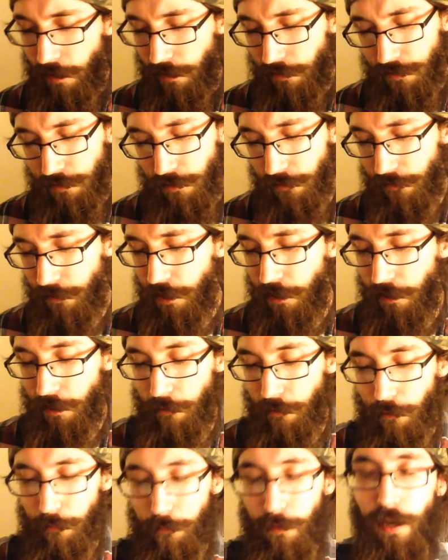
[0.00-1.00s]
So no, I
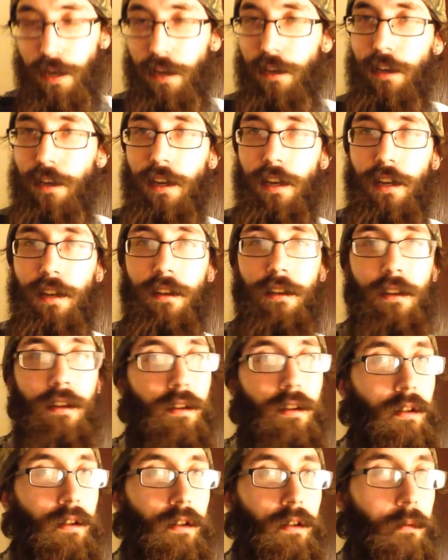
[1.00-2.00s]
won't buy it again.
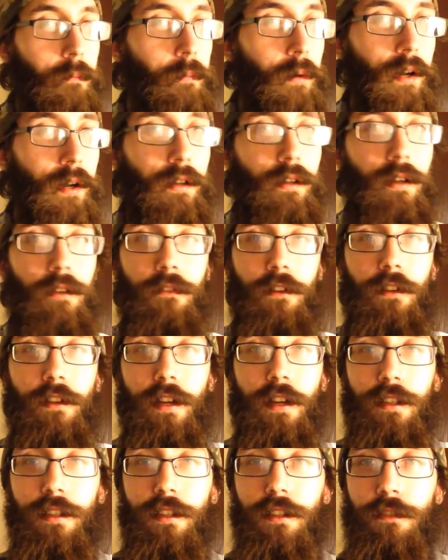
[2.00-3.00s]
But if you
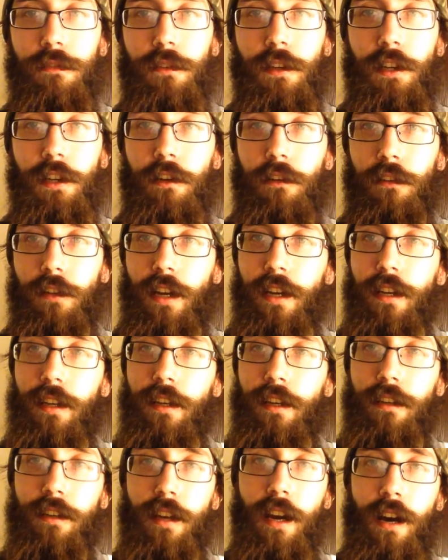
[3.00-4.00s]
like this video, like
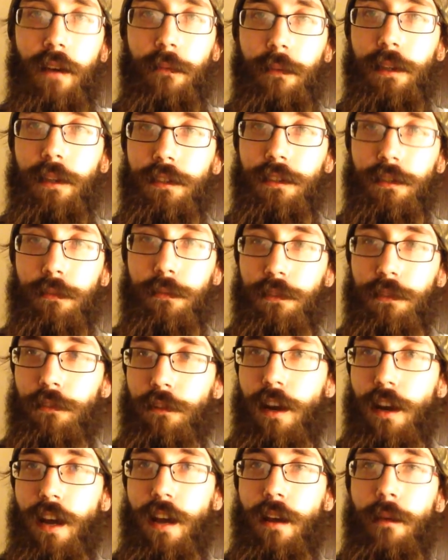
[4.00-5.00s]
it, comment,
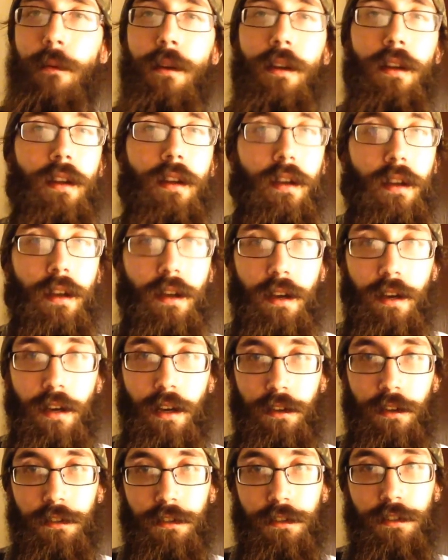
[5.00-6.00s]
subscribe.
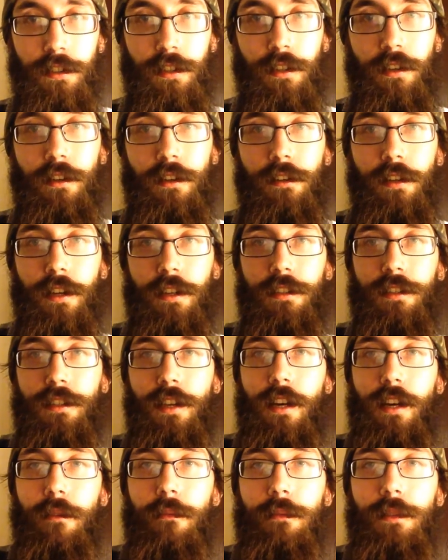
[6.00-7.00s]
I'll see y'all next
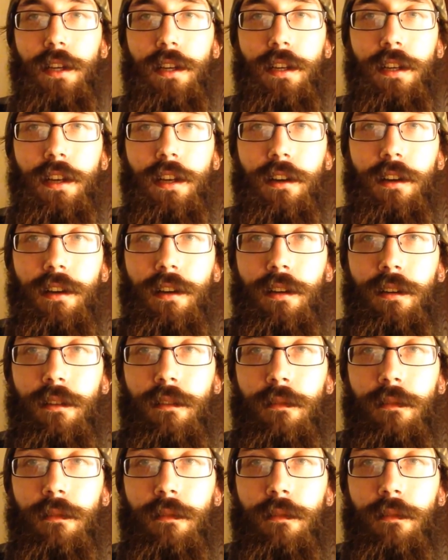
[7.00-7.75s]
time. Take care.